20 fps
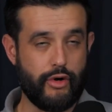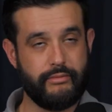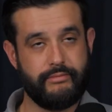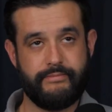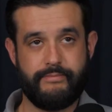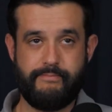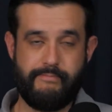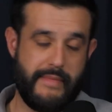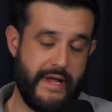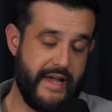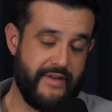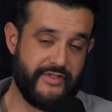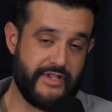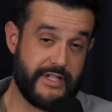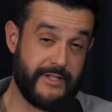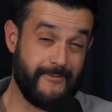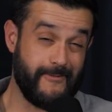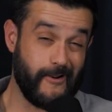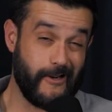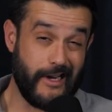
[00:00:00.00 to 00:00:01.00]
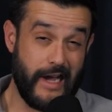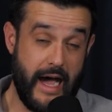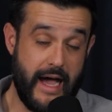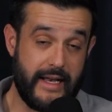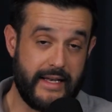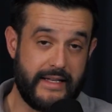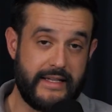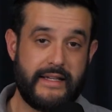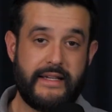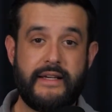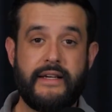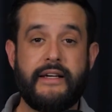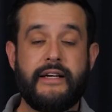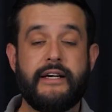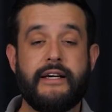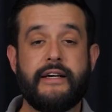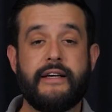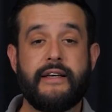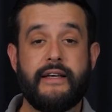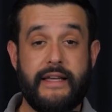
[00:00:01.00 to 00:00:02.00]
or may have just forgotten,
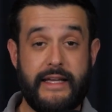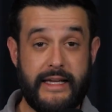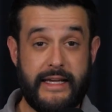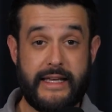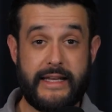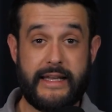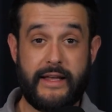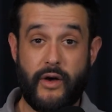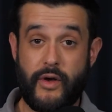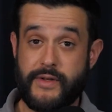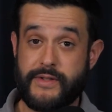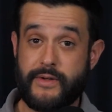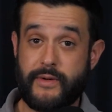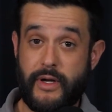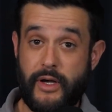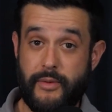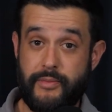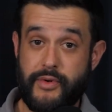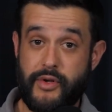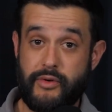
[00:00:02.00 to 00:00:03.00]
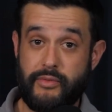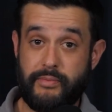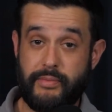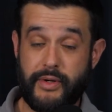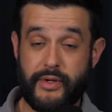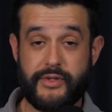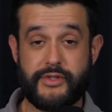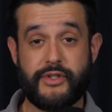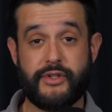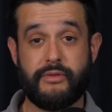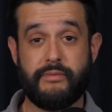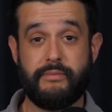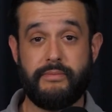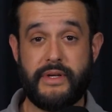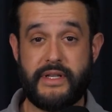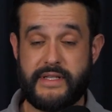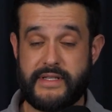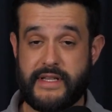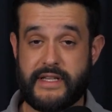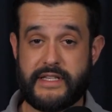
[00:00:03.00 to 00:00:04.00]
it can also help you build your
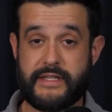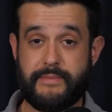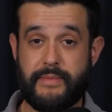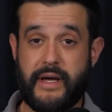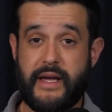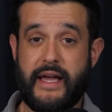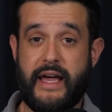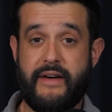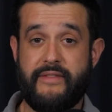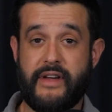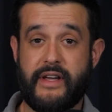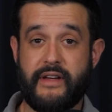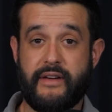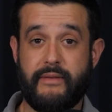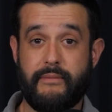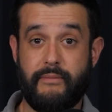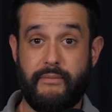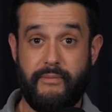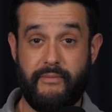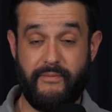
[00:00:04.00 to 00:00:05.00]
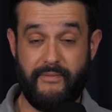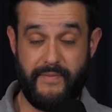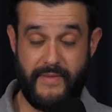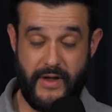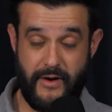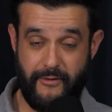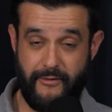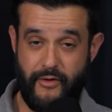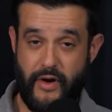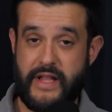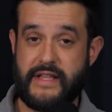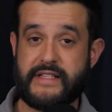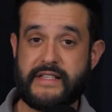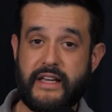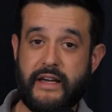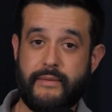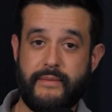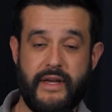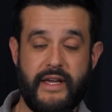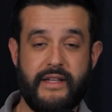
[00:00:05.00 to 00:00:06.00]
business by having their friends
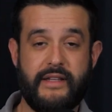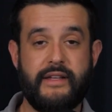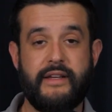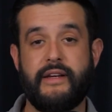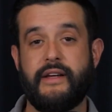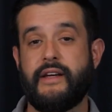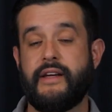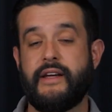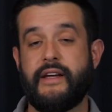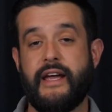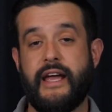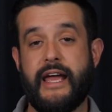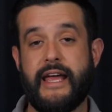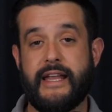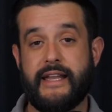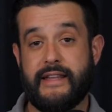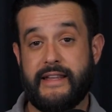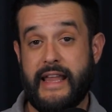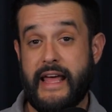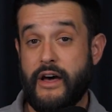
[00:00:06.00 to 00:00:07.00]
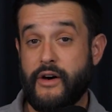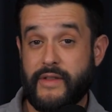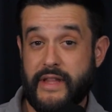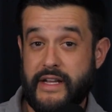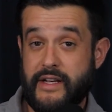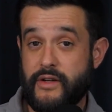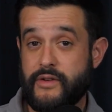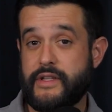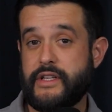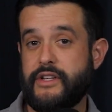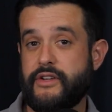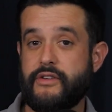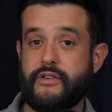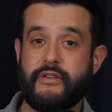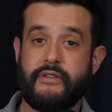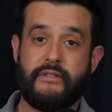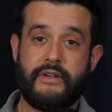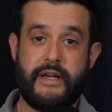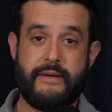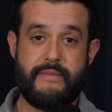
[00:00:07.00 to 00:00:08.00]
come in, and now they know that
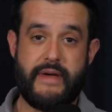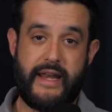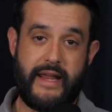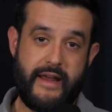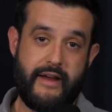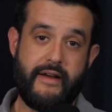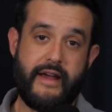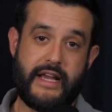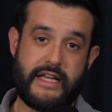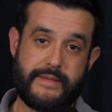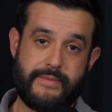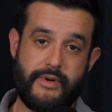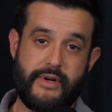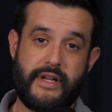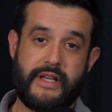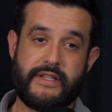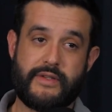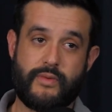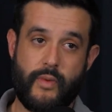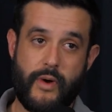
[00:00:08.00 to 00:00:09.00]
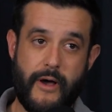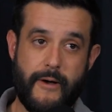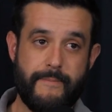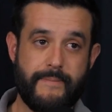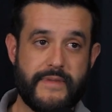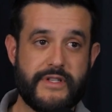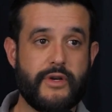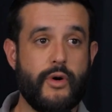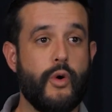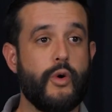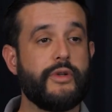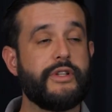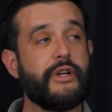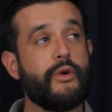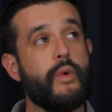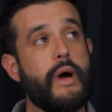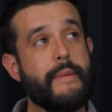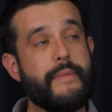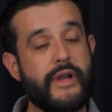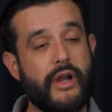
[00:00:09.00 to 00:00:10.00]
you're a Medicare expert as well. So holding
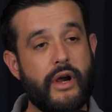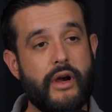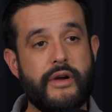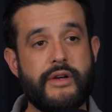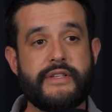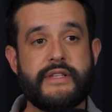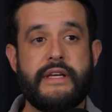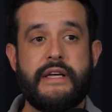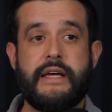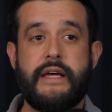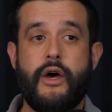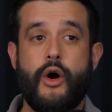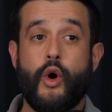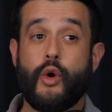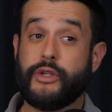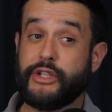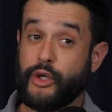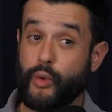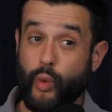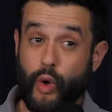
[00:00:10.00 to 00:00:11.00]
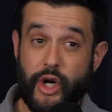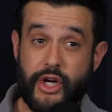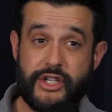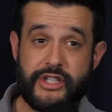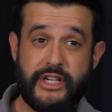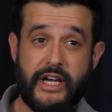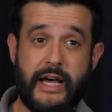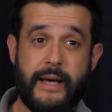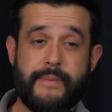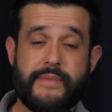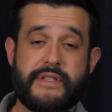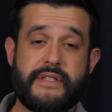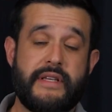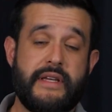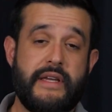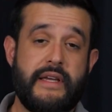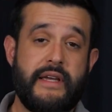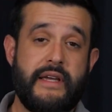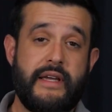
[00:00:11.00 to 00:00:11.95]
webinars, holding workshops